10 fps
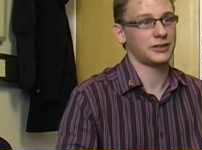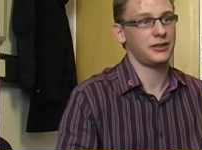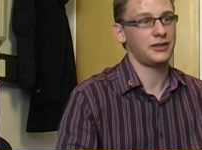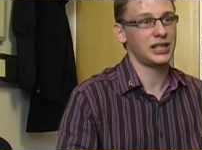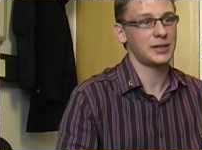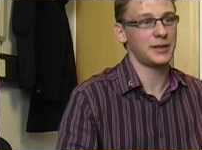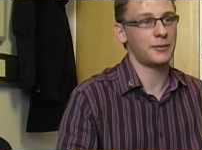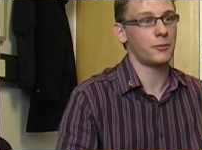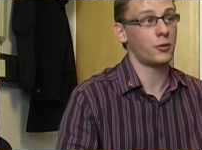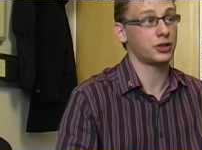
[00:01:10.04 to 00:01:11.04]
can you tell us a bit
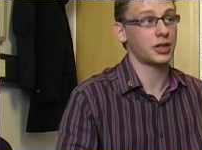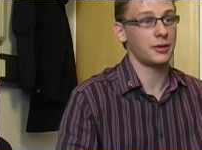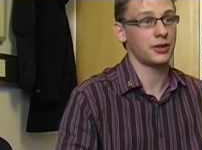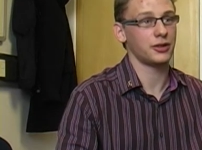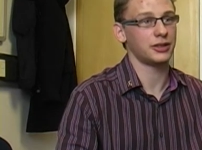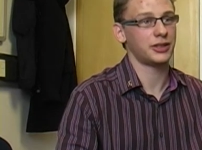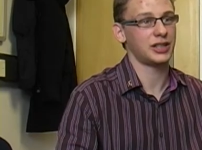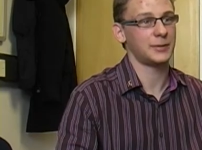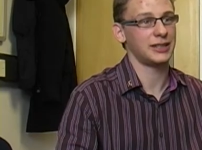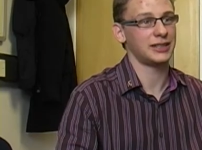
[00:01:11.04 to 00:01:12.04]
about what's going on at Surrey
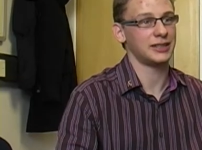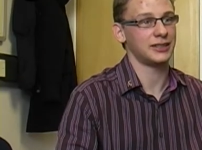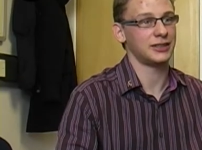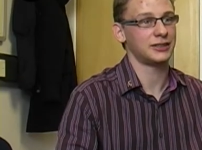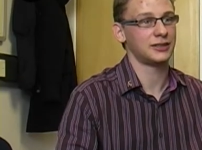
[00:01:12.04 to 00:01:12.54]
Space Centre?